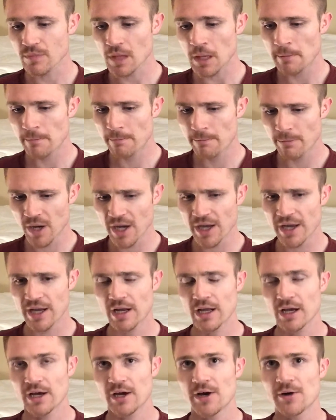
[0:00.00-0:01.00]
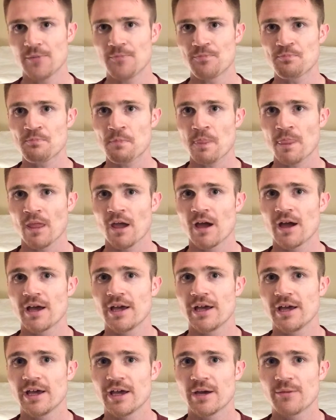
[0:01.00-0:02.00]
But I
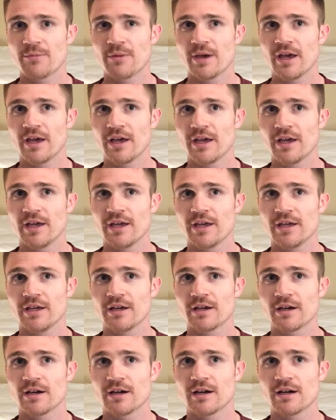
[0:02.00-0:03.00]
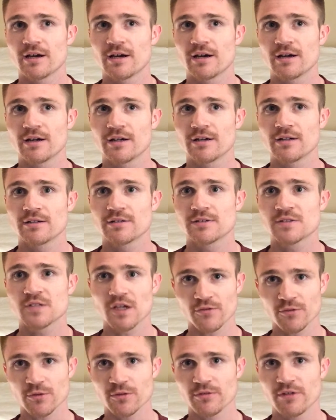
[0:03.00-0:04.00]
am a
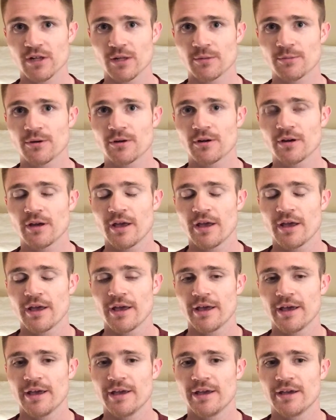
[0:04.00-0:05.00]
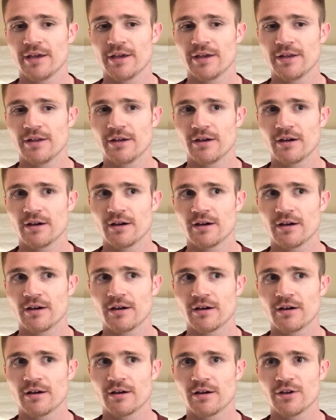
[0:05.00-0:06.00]
software developer and
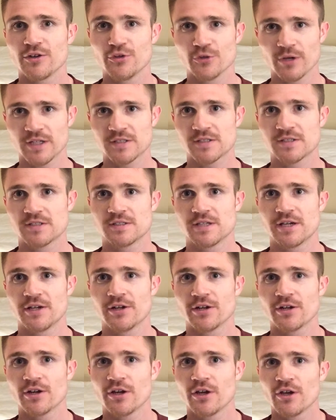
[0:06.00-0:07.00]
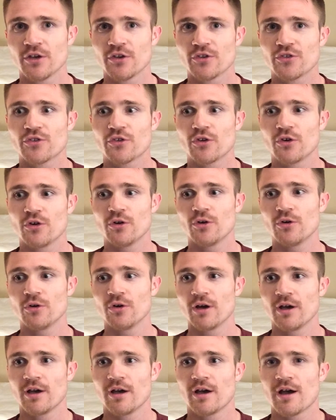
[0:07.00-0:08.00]
a UX designer, so
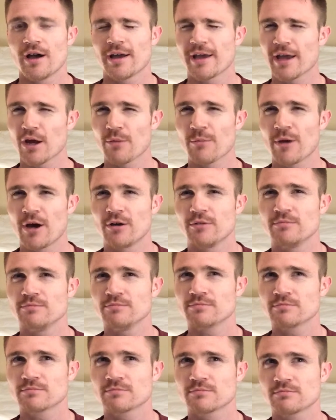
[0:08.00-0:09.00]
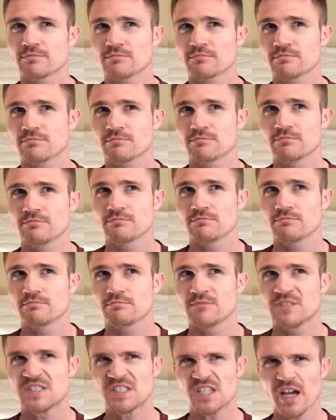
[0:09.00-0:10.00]
I care about
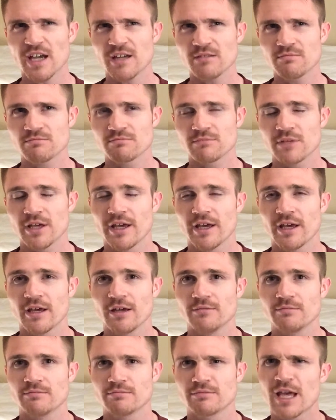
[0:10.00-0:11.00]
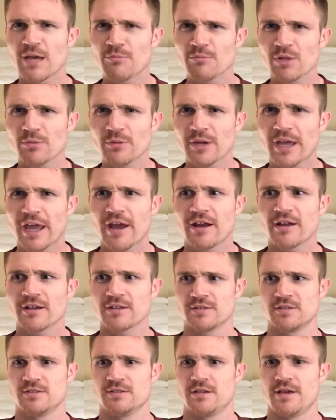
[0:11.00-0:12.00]
design and gameplay
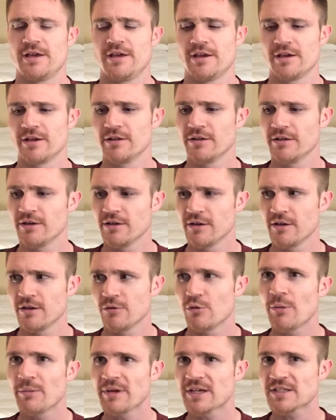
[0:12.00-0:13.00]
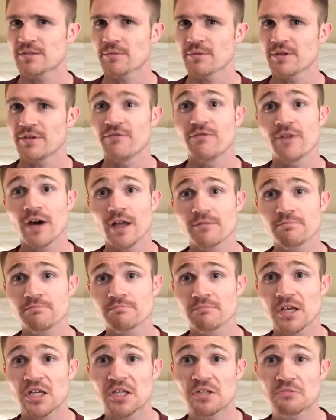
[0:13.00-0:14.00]
mechanics and what makes something fun
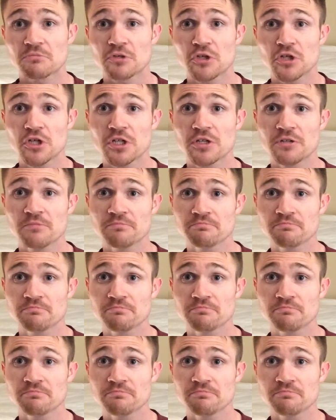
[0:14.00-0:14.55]
and good.